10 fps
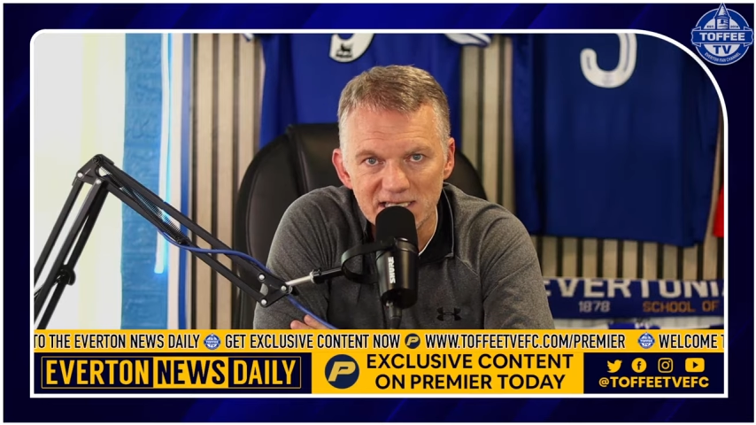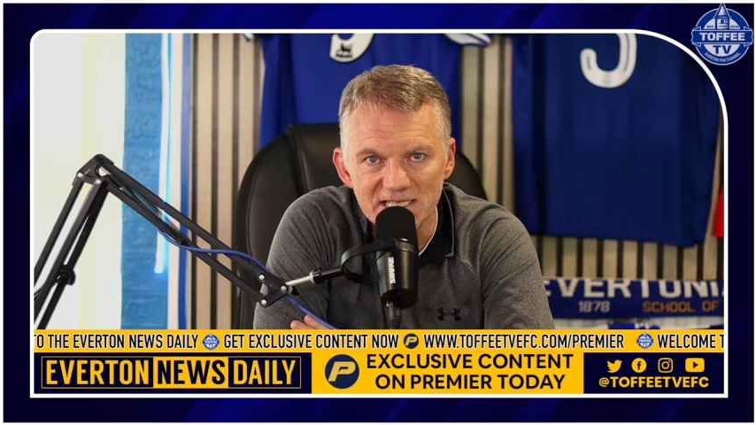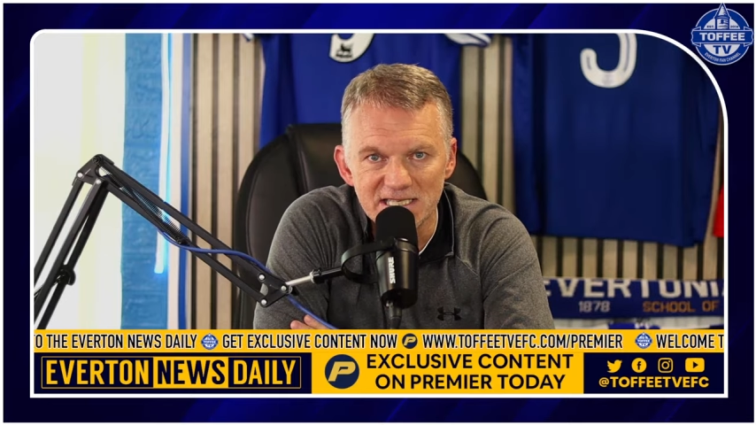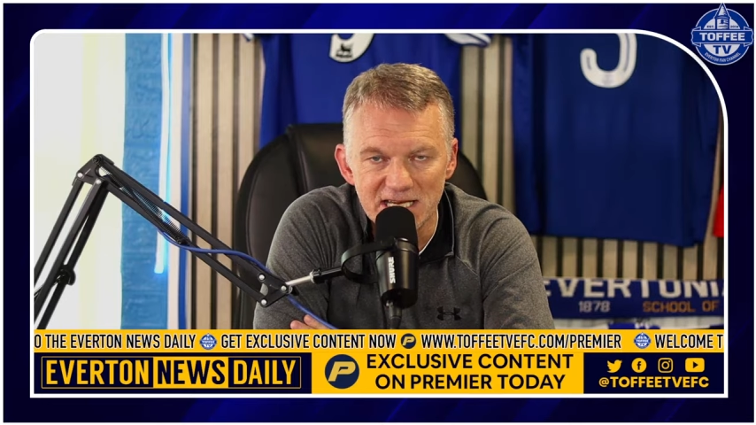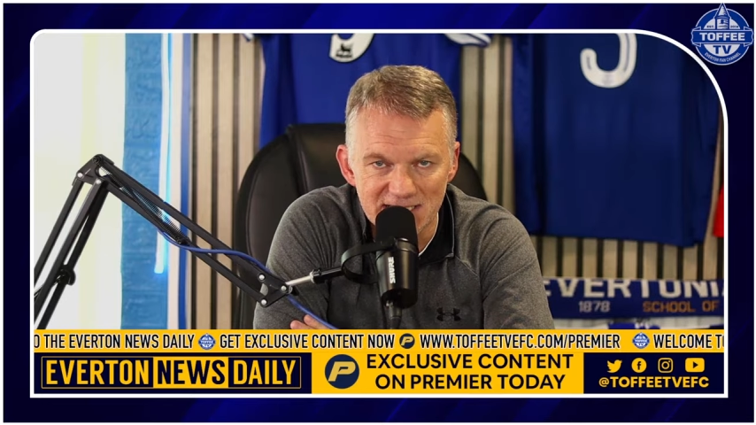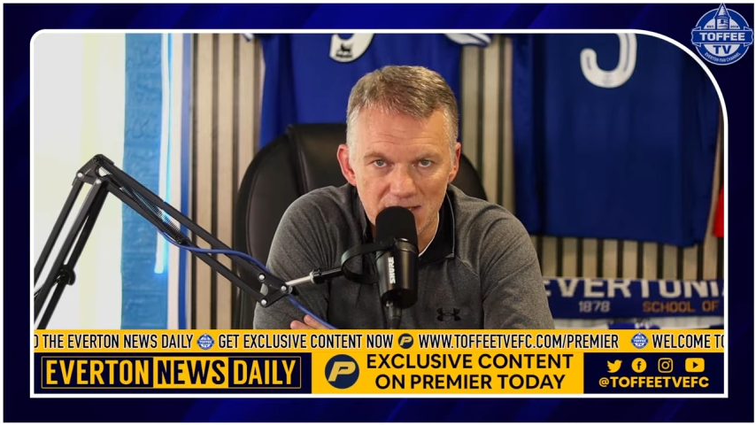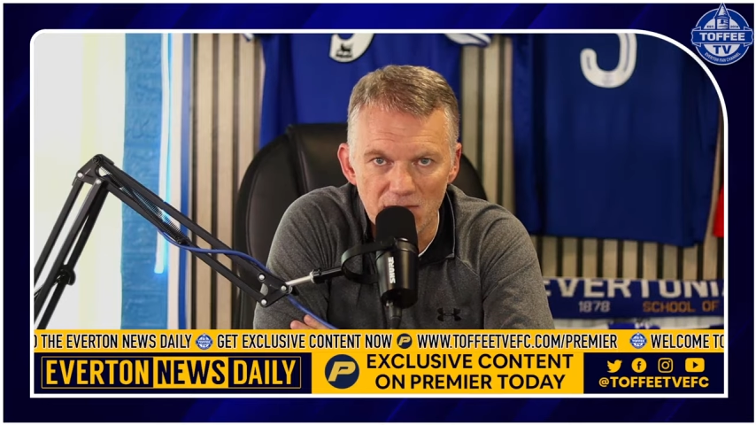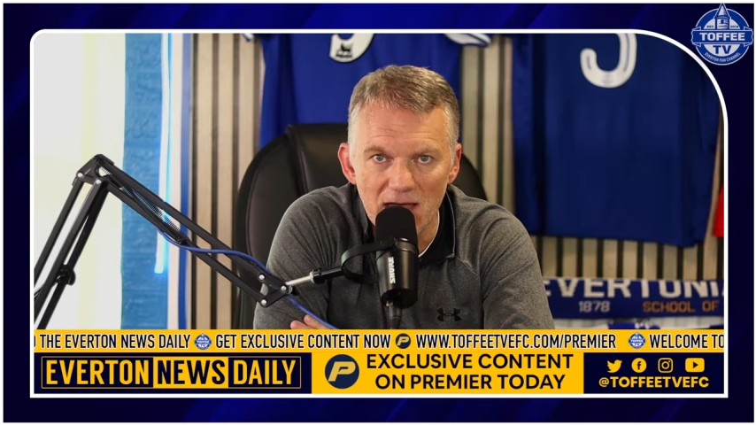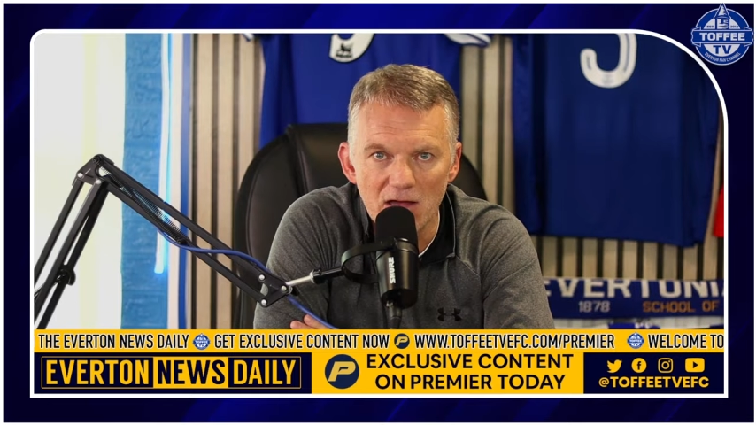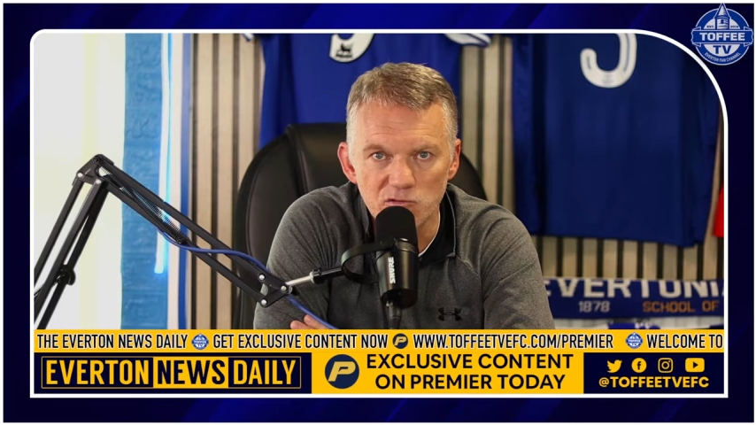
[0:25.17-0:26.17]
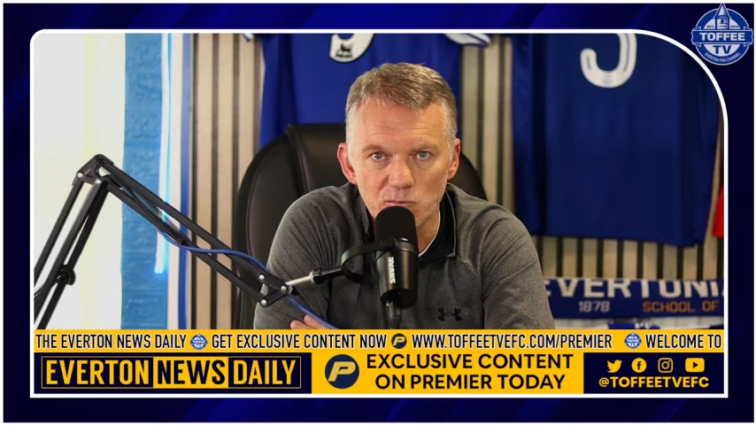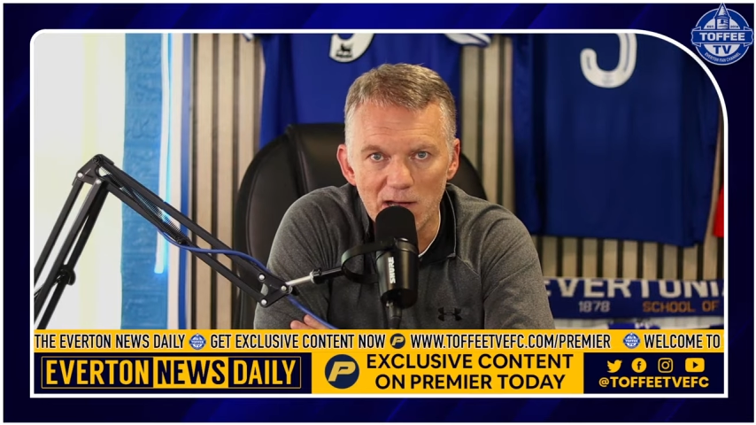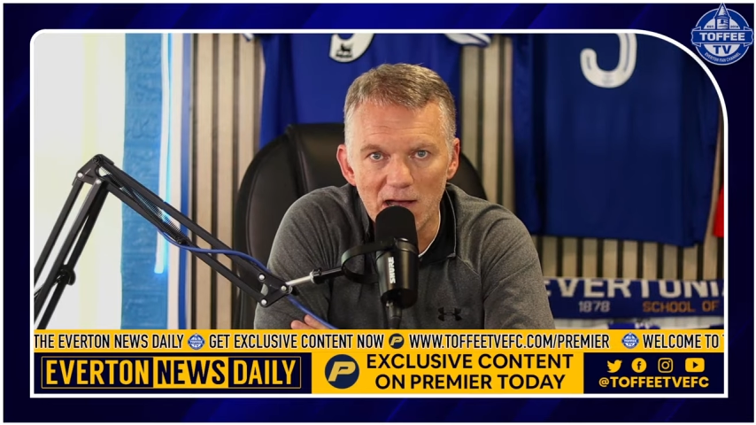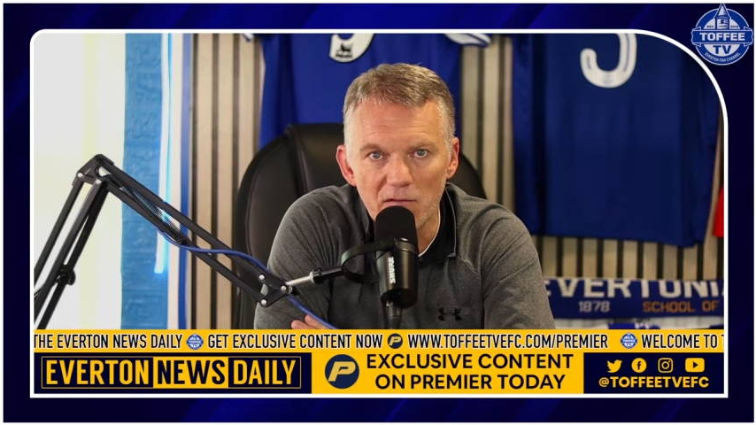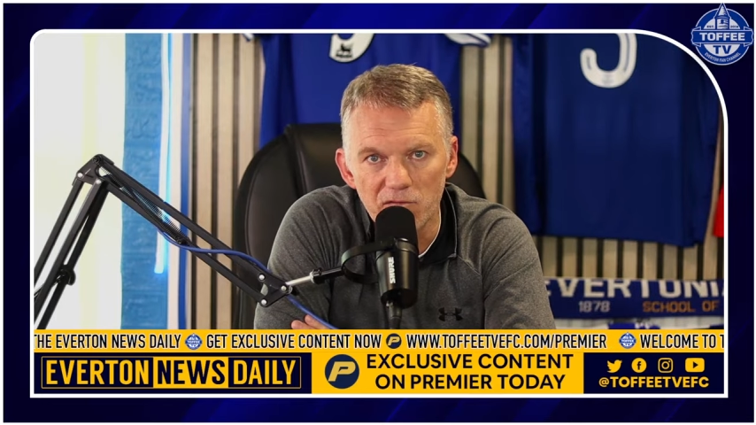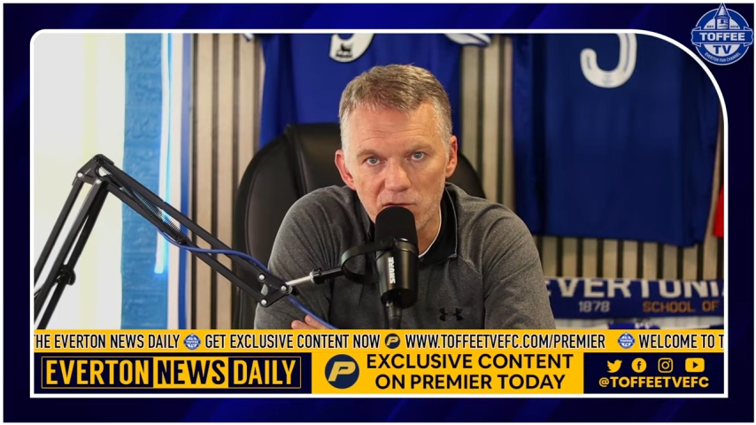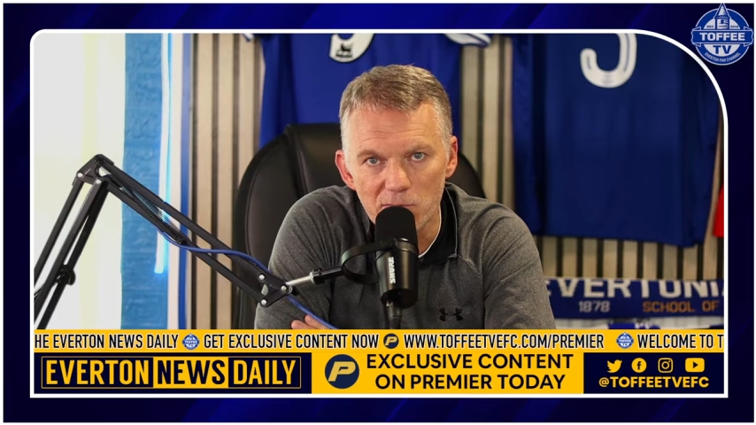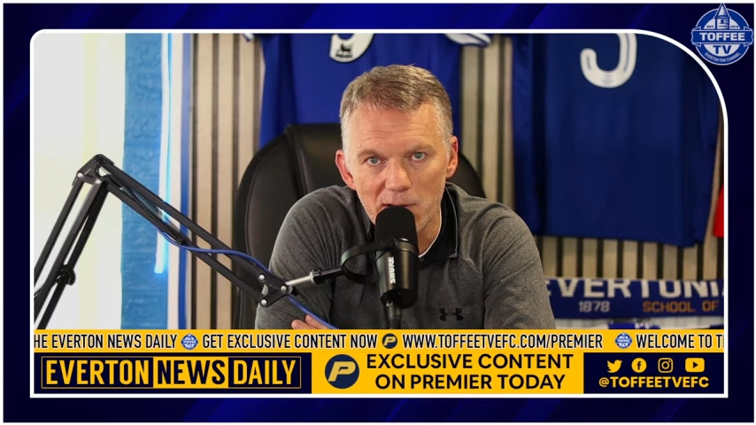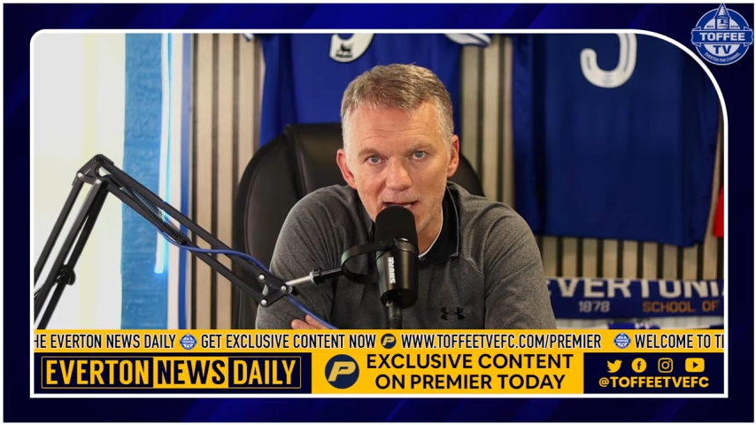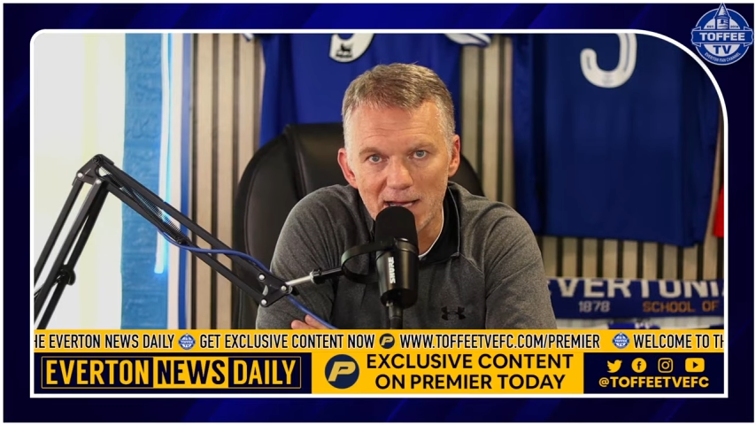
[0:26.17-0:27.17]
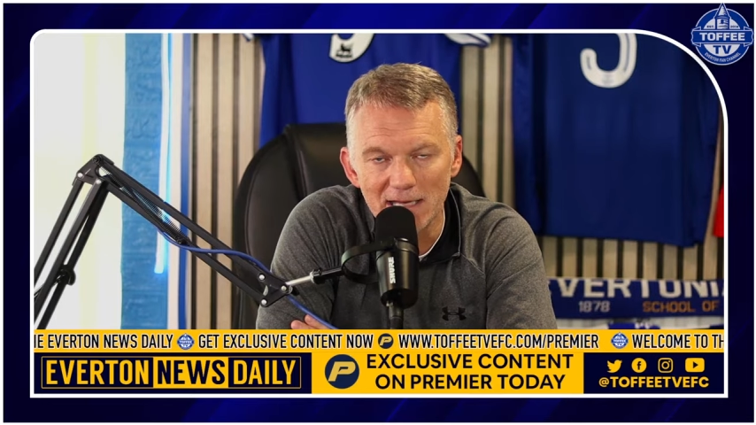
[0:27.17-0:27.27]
£60,000 for him back